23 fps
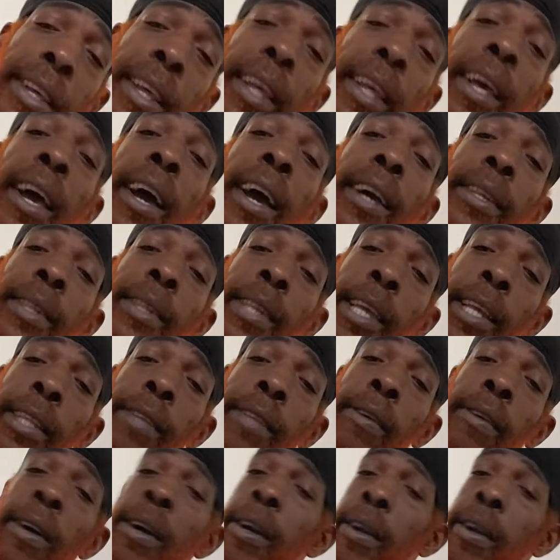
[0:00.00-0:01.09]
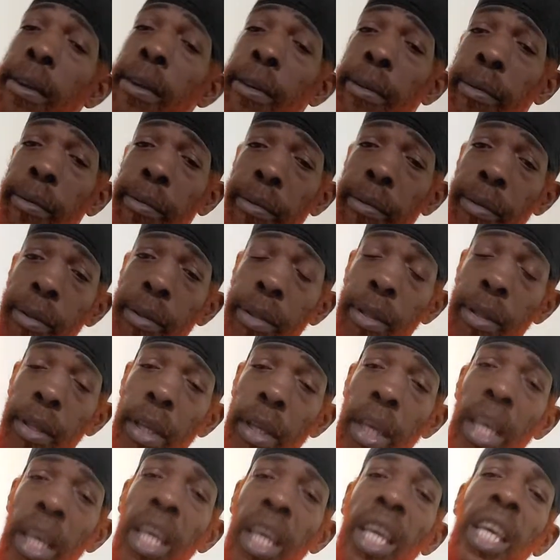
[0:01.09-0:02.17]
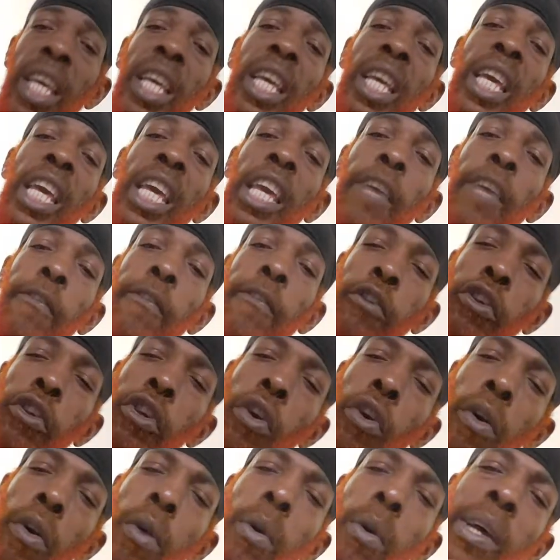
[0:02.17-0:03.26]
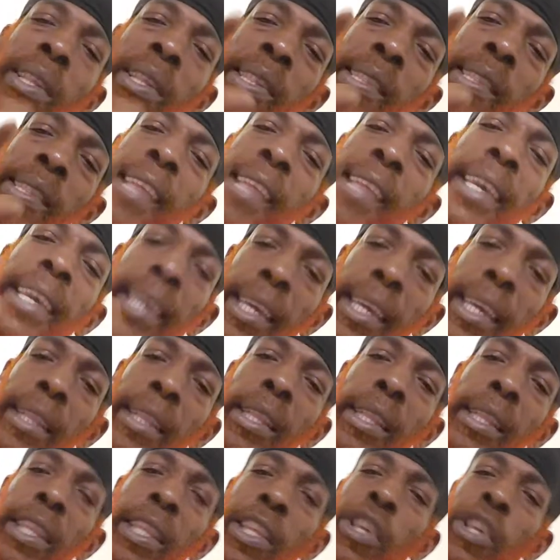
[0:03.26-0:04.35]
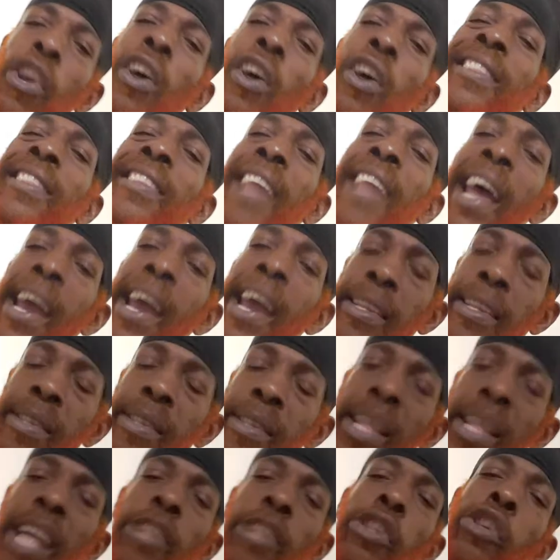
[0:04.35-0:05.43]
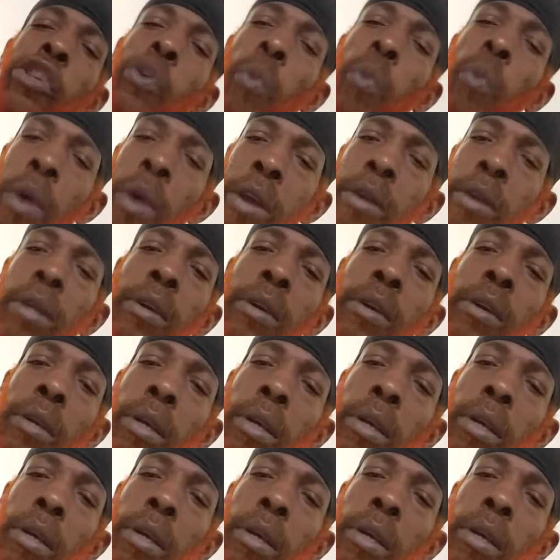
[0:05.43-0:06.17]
I said to her, if you was taking your tithes that you work